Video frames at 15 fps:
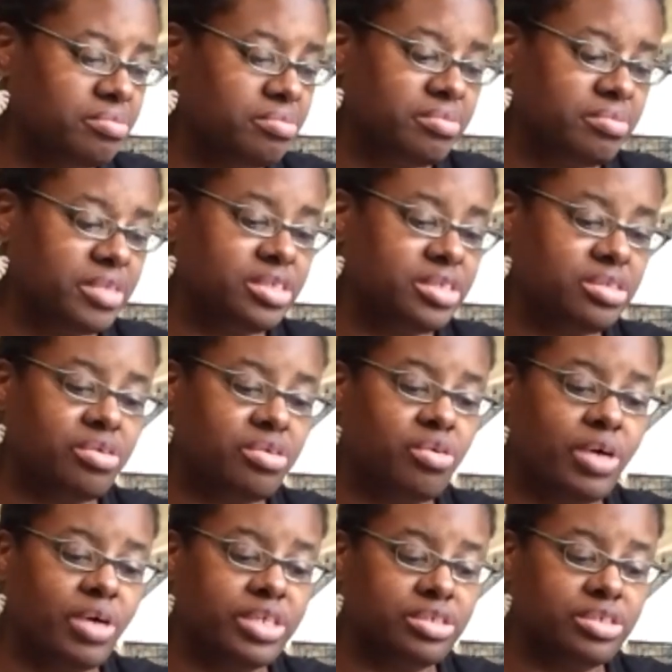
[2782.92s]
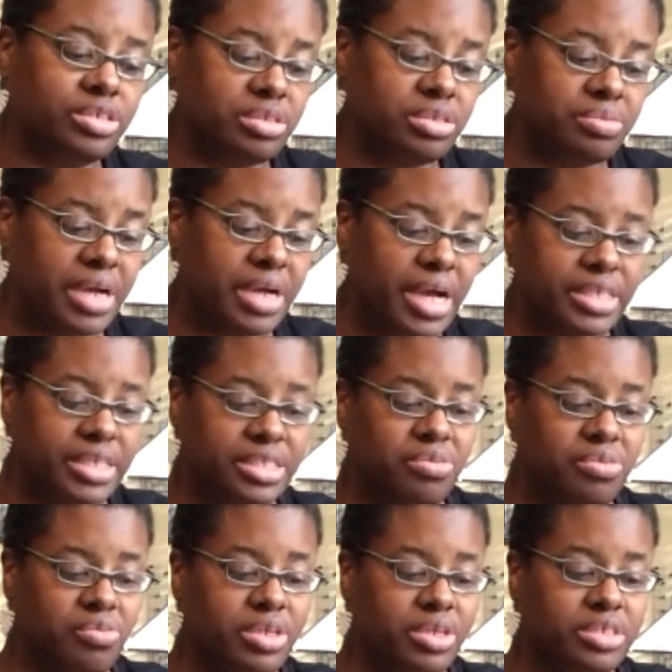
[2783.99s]
these are the questions that we're
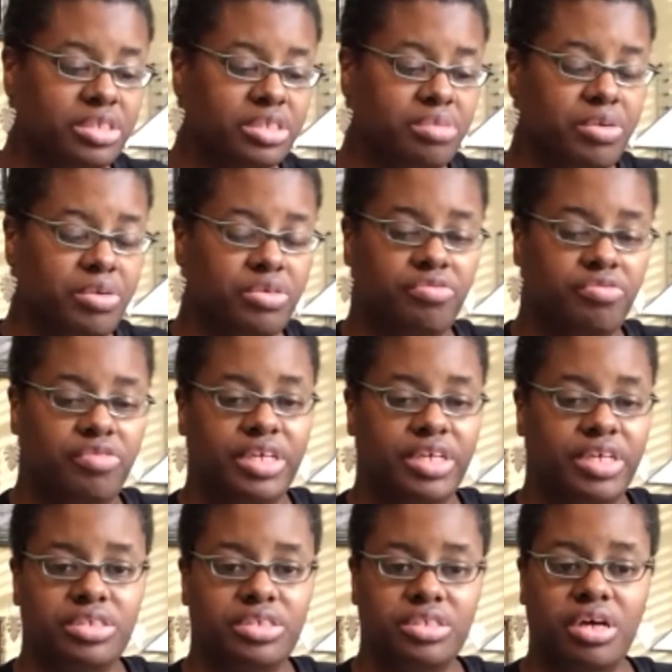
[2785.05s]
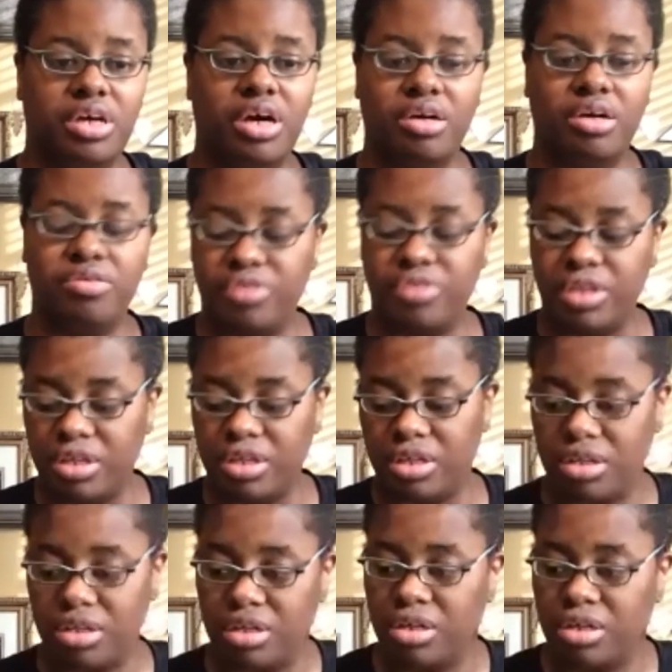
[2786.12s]
asking. What is the motivation of
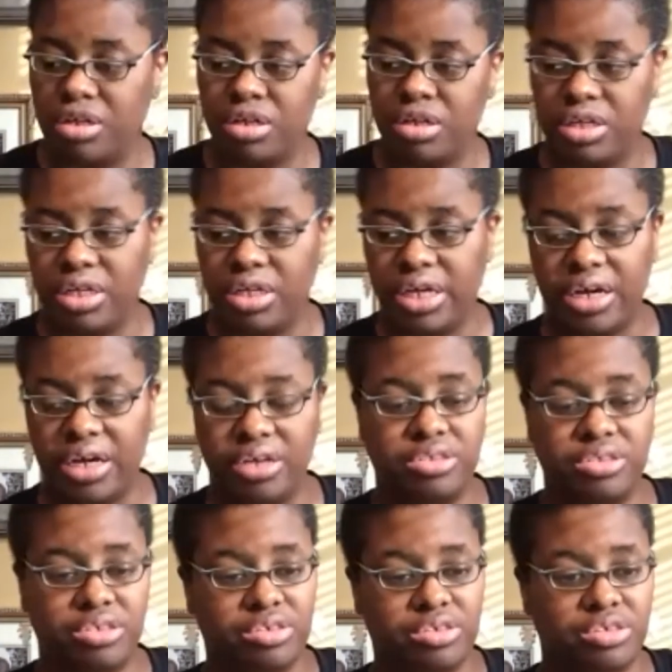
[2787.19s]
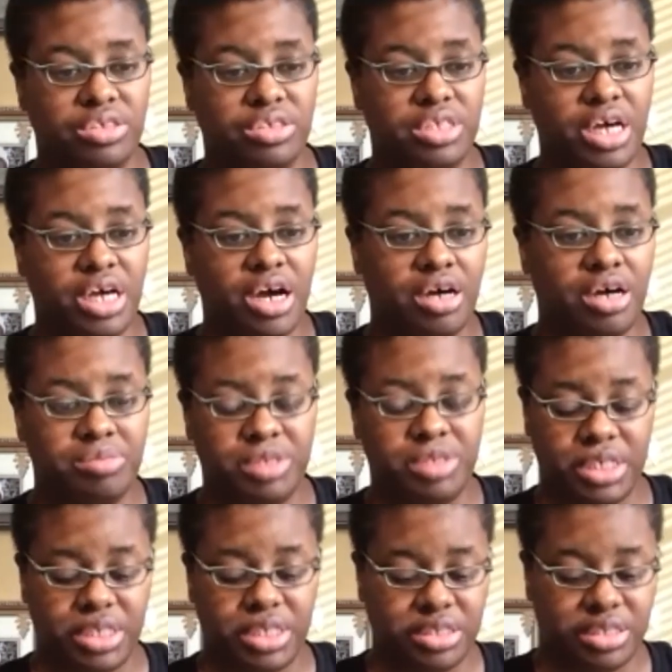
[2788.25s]
the characters, the
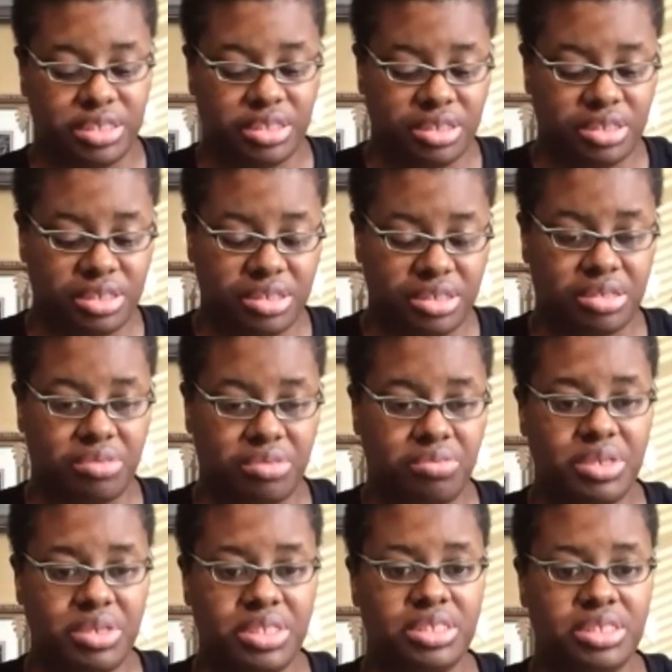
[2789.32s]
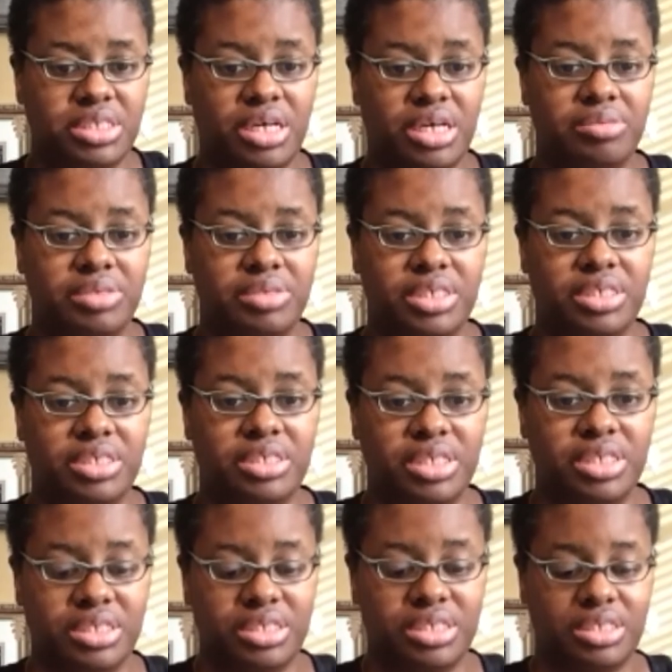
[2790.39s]
object? You know, what does the object
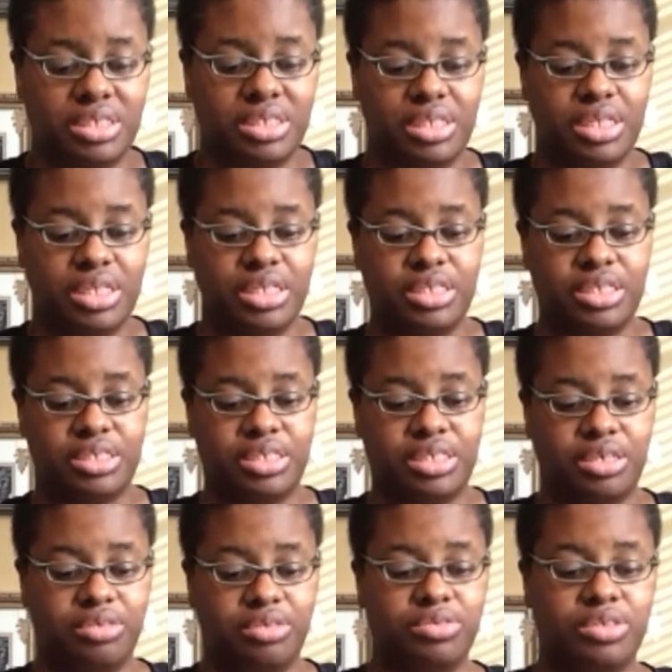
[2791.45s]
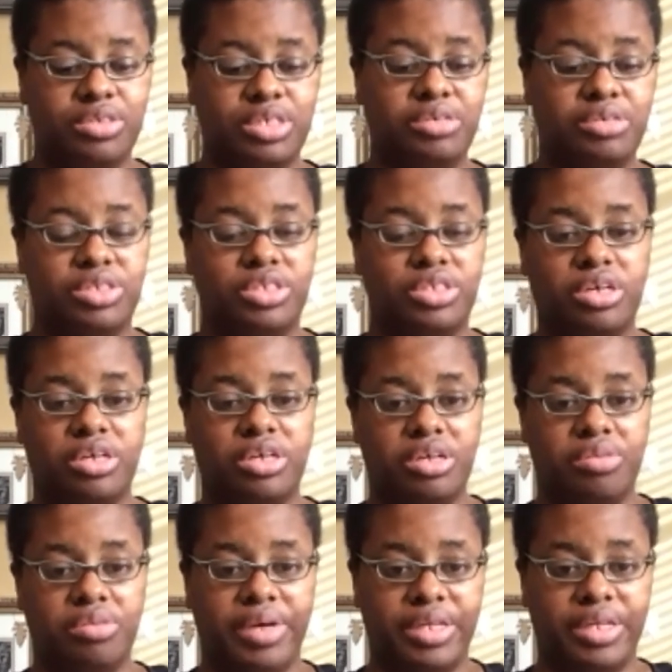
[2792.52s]
lend itself? So I was
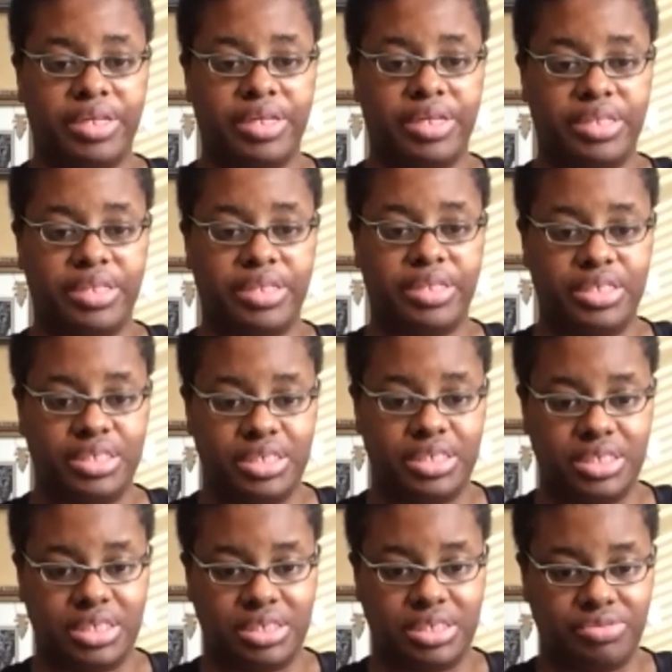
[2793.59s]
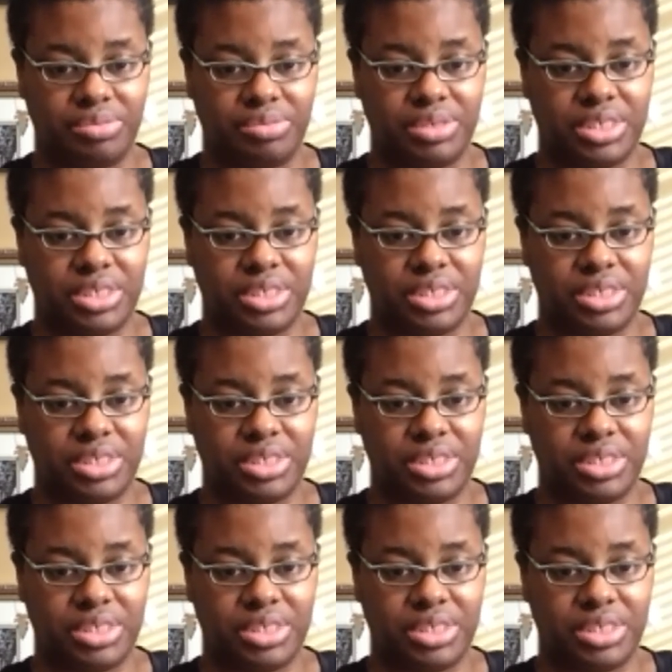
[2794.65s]
talking about this as if it was a